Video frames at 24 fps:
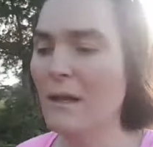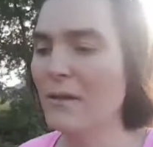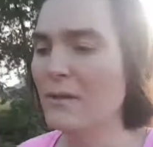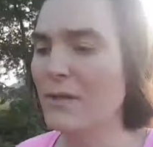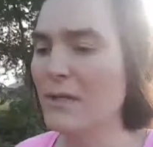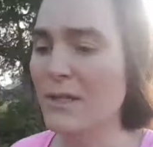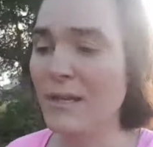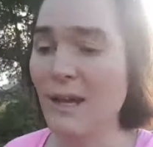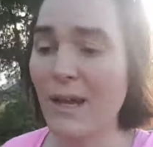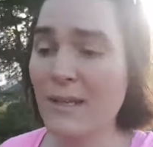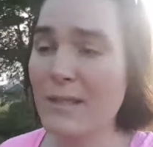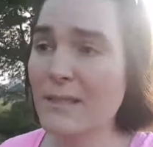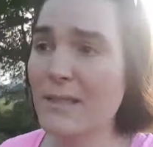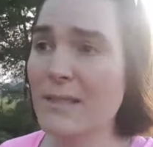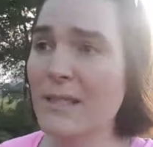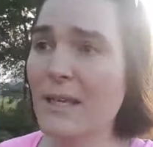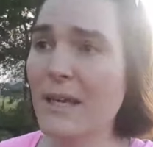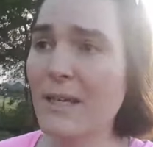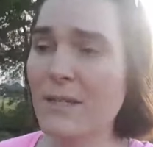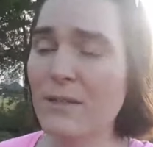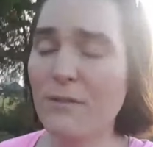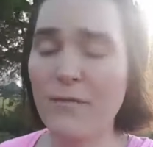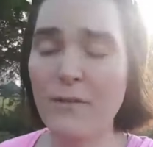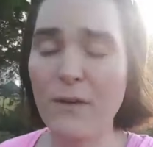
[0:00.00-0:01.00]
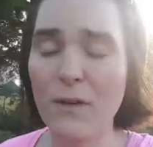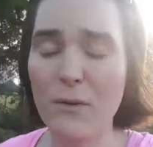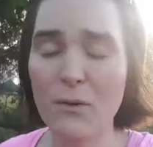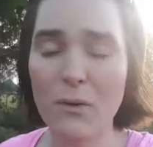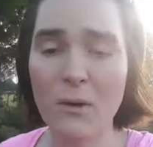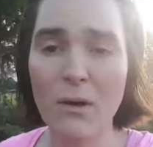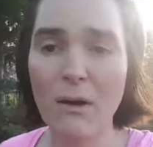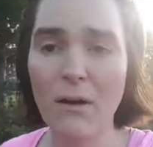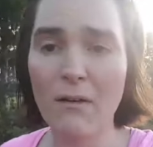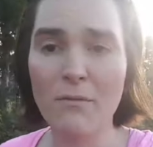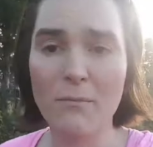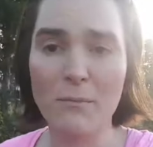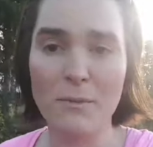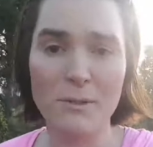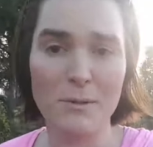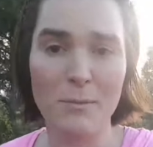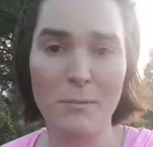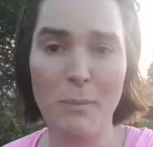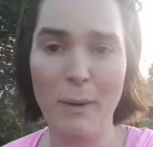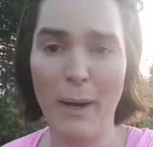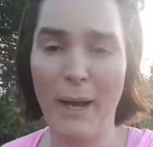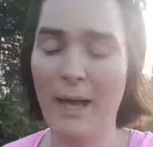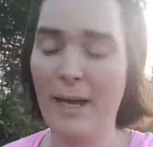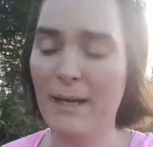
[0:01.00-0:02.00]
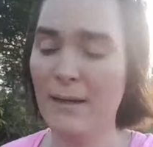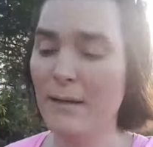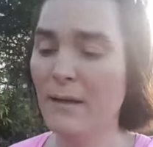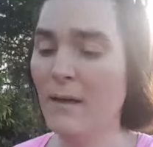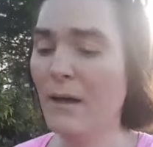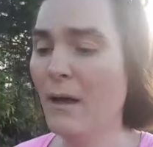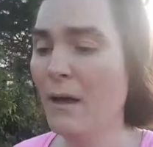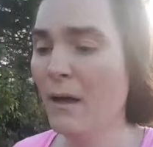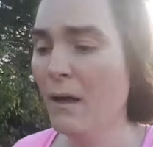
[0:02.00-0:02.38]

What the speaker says: The United States federal government's bad.